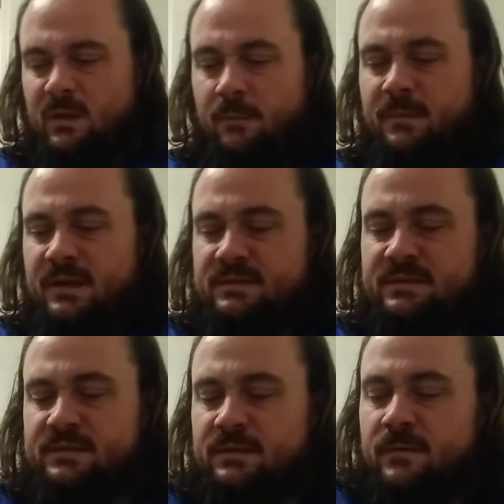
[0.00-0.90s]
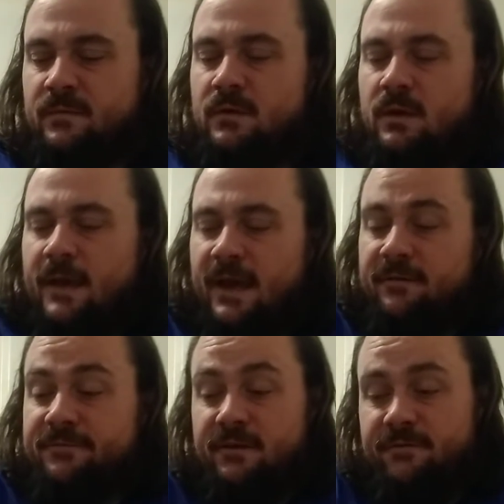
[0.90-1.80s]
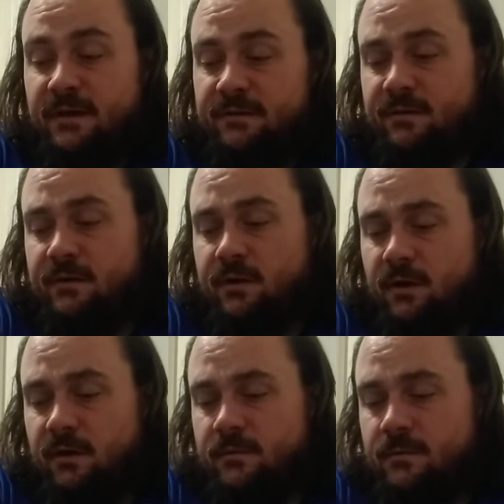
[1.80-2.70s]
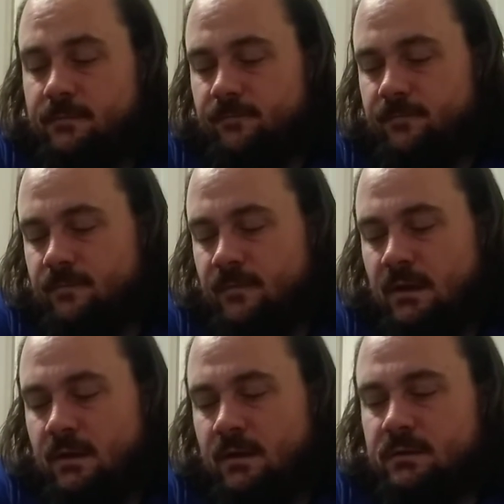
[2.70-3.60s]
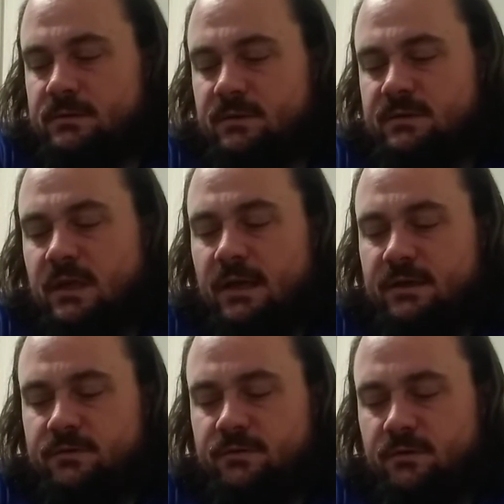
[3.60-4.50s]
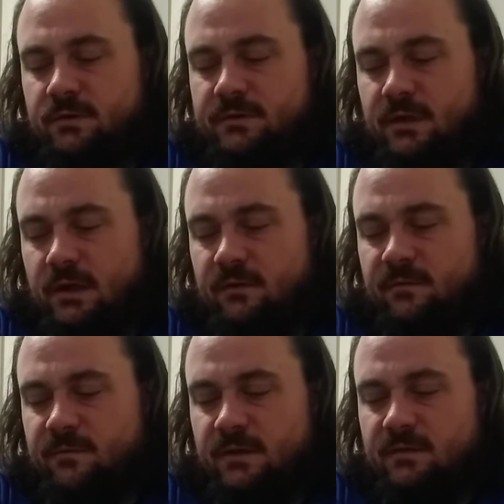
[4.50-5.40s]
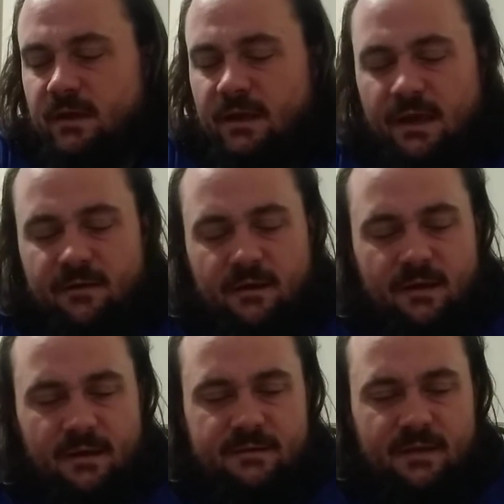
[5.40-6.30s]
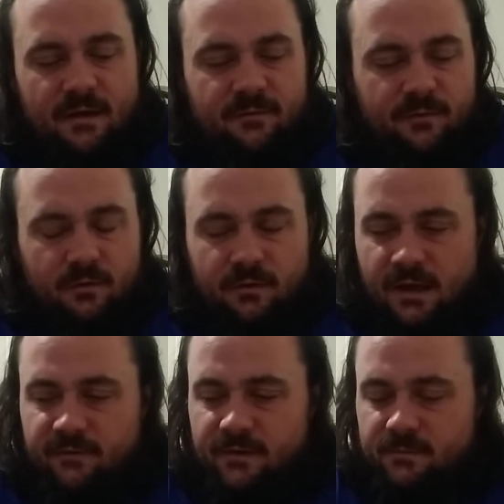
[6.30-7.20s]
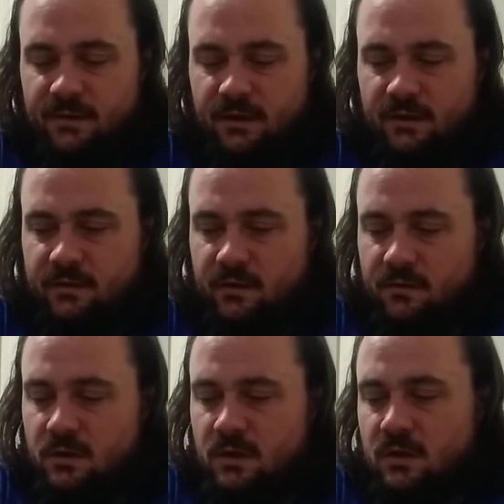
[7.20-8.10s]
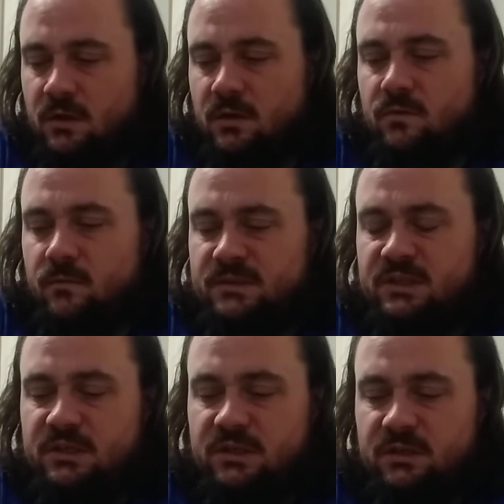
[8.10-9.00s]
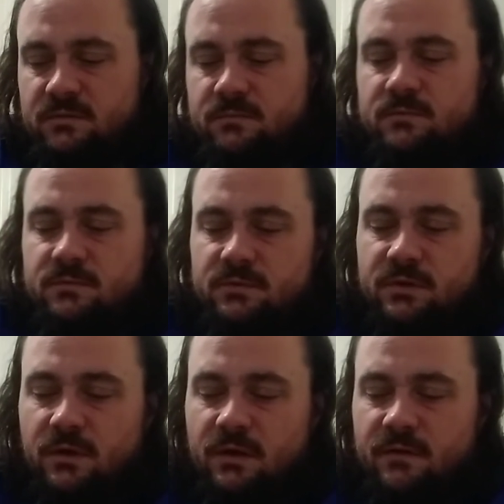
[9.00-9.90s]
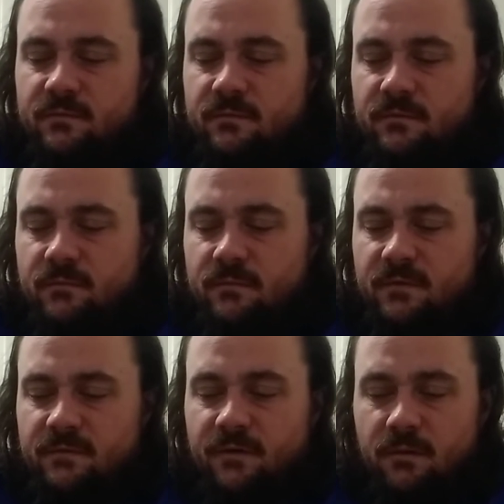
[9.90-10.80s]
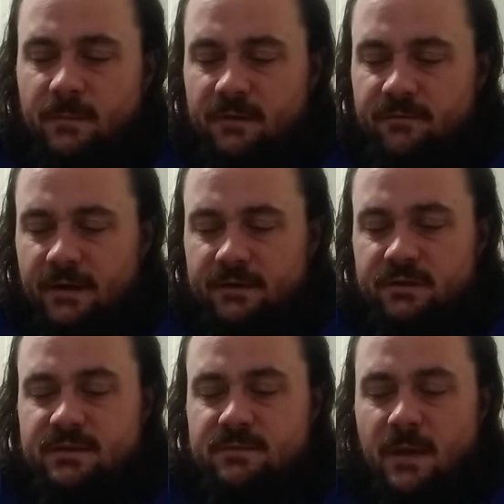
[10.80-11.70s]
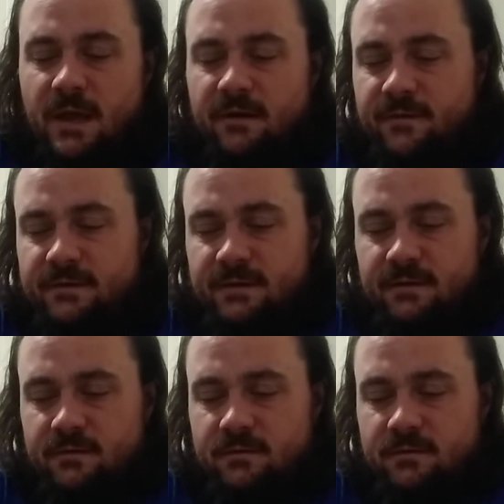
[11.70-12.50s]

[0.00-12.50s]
it means it's half the effect of the card. So it's kind of true. It's like it's half full, half empty kind of thing. The Magician. So environmental factors. It's manifesting,